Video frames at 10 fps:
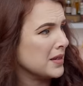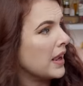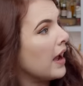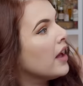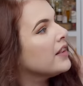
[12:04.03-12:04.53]

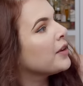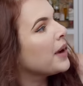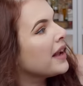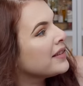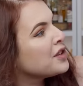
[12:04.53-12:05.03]
yeah. So
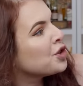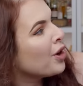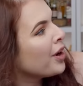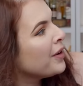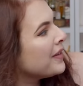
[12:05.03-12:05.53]
it has a
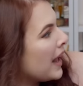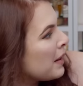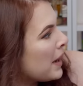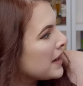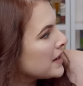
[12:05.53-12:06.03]
Choco
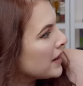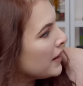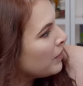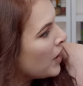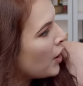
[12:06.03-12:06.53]

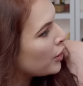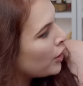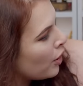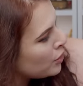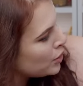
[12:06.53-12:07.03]
Salamander,
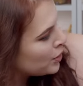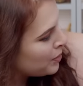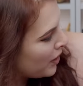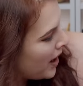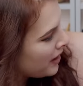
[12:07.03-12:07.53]
Ghost
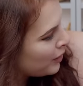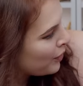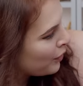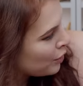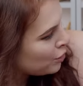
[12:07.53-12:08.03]
Breath,
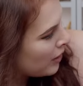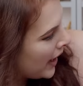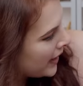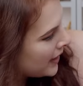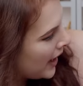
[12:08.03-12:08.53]
we've got
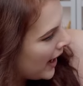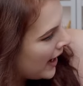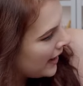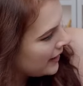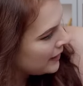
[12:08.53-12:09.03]
Dragon
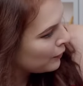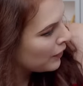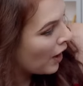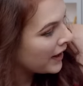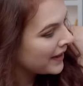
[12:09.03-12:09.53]
Eggs,
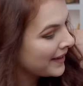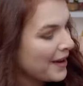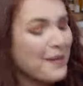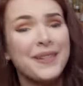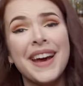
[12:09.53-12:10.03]
Flying
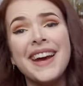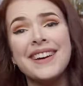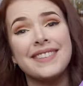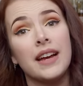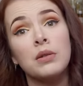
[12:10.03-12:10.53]

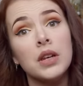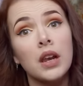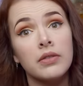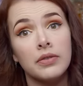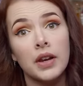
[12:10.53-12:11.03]
Cupcakes, I would
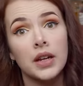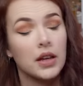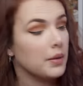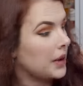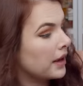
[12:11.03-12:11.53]
love a flying
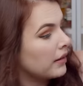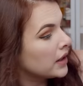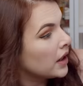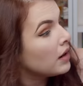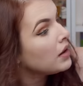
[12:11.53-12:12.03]
cupcake right
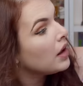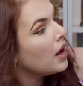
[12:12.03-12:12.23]
now.